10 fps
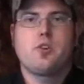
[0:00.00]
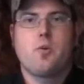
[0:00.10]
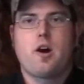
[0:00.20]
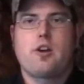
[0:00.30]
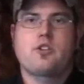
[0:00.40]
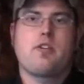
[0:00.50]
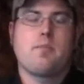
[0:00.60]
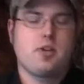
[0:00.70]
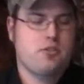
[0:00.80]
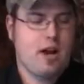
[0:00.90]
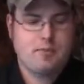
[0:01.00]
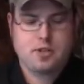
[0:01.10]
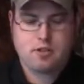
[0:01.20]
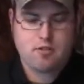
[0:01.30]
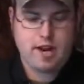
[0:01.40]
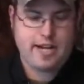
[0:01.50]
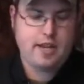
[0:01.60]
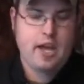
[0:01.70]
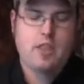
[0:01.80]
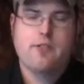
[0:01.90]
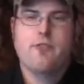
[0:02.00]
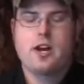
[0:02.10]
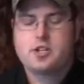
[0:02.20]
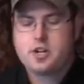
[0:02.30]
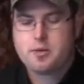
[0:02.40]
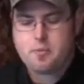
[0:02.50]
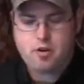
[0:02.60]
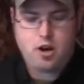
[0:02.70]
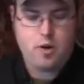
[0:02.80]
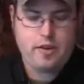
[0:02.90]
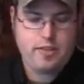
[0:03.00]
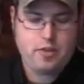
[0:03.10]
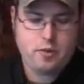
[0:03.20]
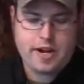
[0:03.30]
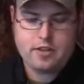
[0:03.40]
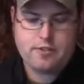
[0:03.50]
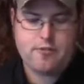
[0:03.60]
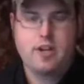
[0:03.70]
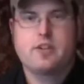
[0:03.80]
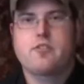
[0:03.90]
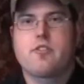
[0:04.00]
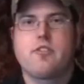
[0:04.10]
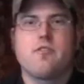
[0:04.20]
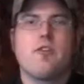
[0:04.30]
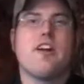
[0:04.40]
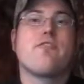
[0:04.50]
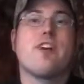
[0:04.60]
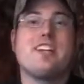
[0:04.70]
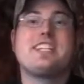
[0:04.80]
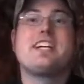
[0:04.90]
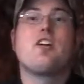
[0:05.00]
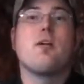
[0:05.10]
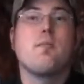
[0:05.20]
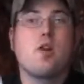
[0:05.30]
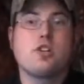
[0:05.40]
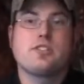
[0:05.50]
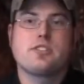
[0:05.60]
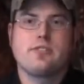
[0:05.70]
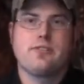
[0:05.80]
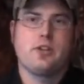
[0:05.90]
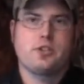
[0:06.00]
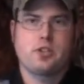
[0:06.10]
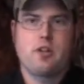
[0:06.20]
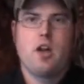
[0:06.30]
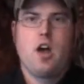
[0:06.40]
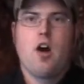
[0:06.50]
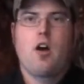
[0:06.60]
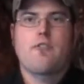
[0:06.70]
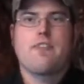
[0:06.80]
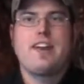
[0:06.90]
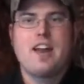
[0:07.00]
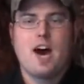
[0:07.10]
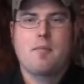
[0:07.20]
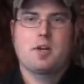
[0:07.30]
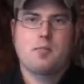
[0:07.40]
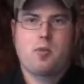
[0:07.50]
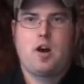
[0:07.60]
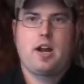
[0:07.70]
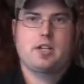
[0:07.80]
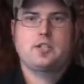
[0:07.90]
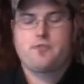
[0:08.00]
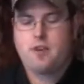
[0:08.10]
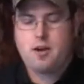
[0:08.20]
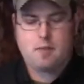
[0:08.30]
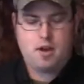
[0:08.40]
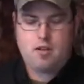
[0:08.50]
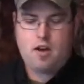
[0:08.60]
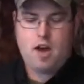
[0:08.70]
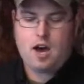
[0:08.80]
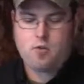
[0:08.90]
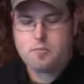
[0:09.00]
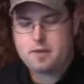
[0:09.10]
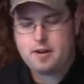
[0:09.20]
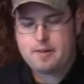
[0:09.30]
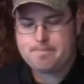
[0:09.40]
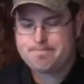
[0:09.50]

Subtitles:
So water treatment drops are great. The Frontier Pro and then the regular Frontier Emergency Filter are phenomenal products from Aquamira.